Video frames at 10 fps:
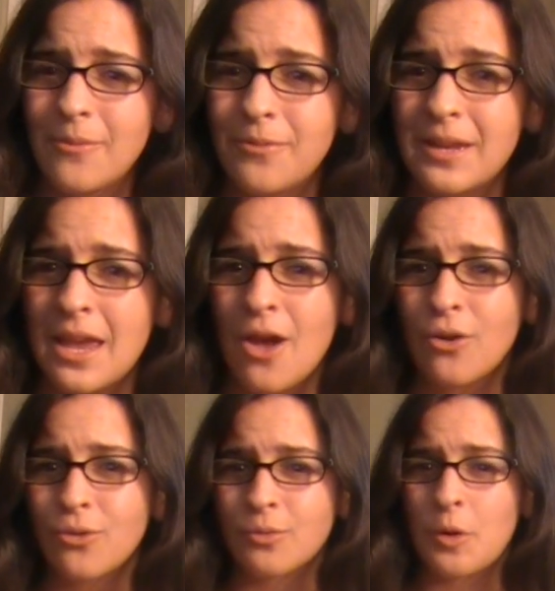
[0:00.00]

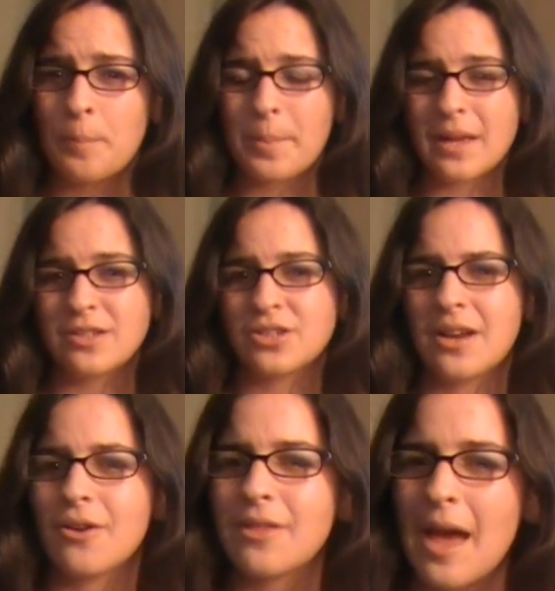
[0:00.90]
video group
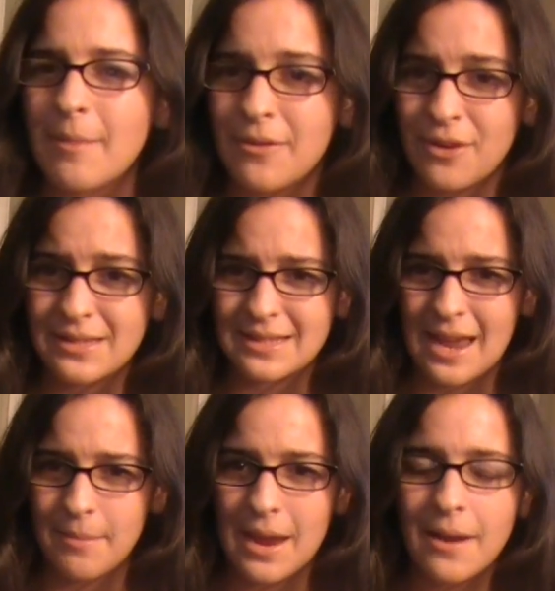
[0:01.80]
channel that my friends and
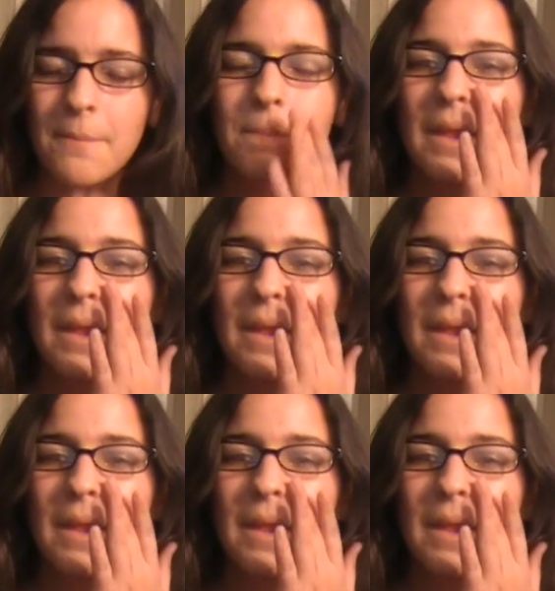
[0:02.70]
I made.